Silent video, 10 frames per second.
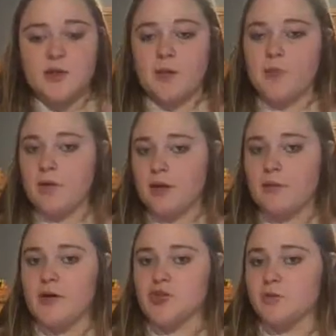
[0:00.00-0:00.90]
like maybe a
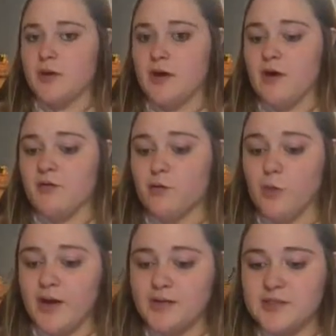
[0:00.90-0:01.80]
measurement of
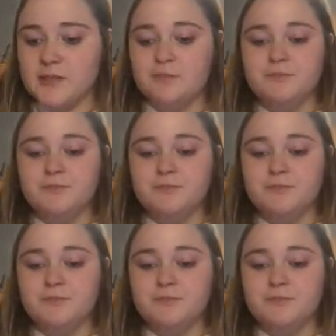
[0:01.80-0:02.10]
weight.